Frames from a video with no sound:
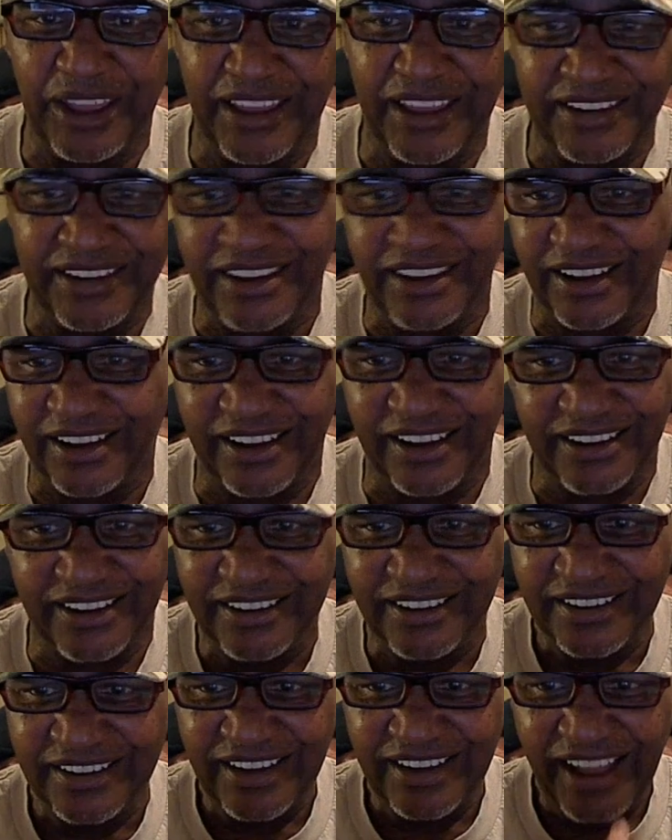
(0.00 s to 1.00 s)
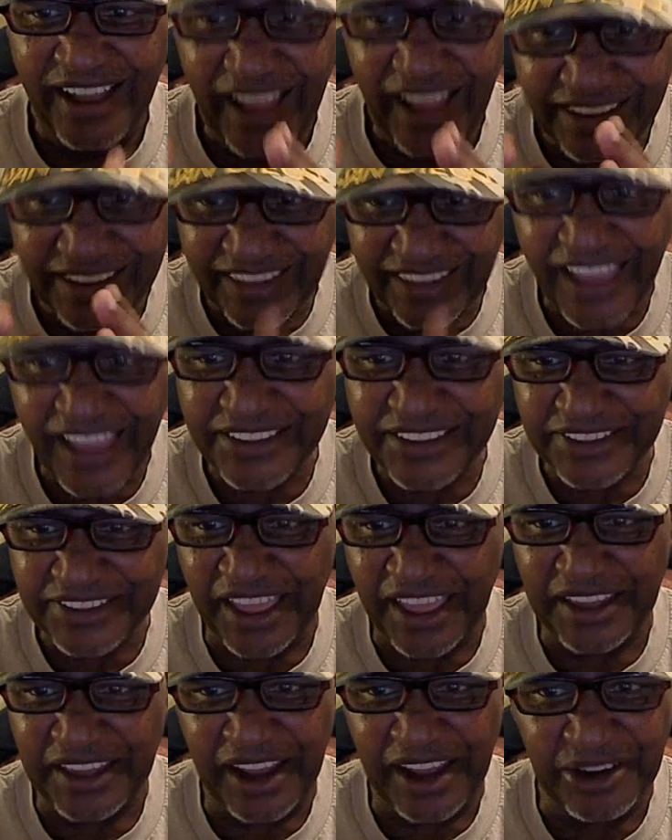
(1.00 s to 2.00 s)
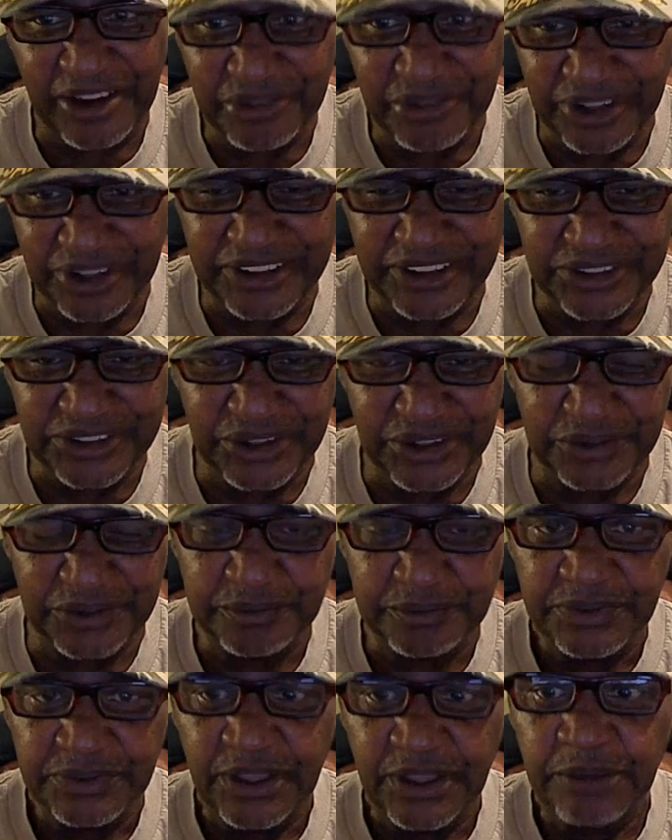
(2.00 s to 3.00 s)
and I like that, I really do.